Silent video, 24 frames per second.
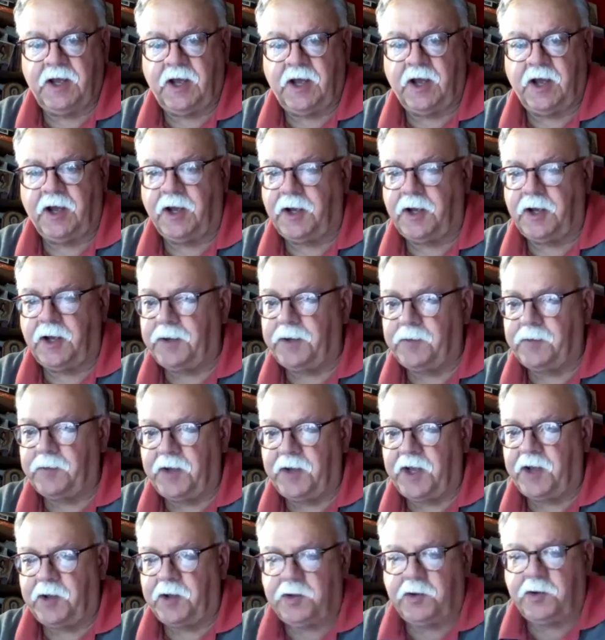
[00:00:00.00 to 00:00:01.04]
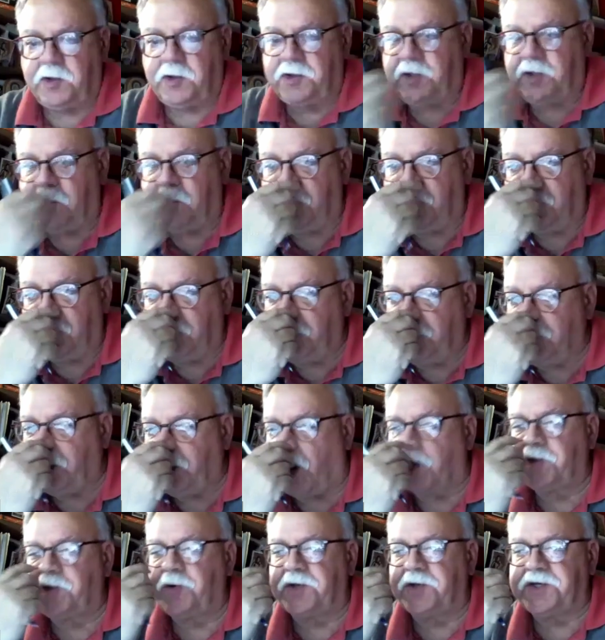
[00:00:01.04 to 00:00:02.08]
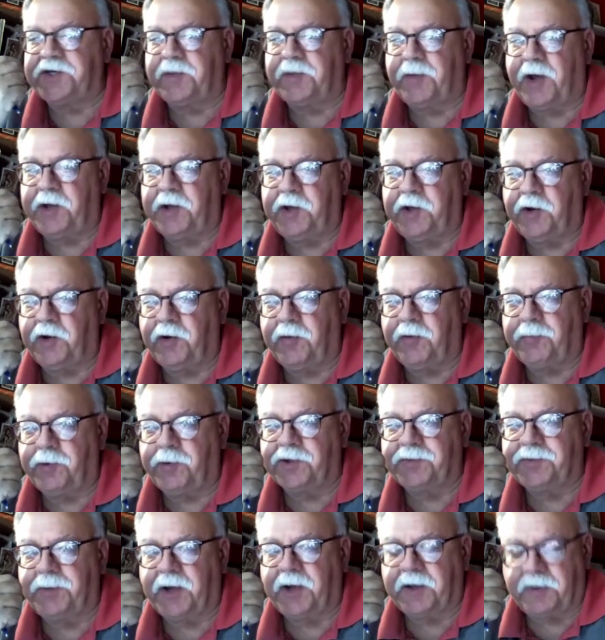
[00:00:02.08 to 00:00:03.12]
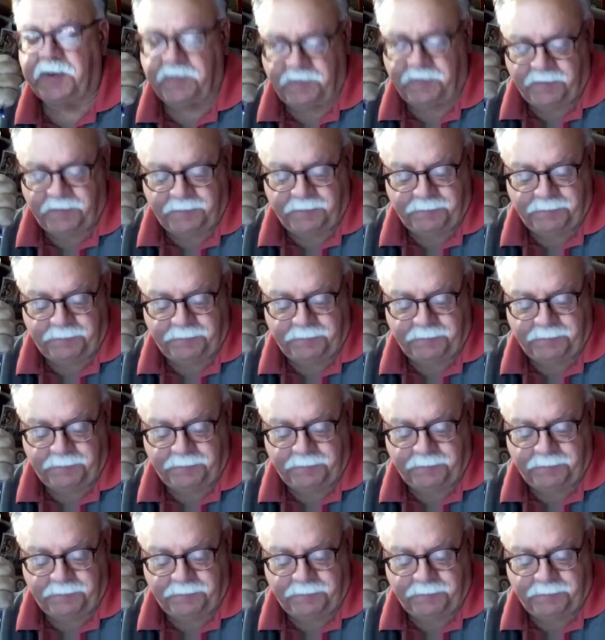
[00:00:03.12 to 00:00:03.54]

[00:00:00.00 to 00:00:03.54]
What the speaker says: Talk to us about your perspective.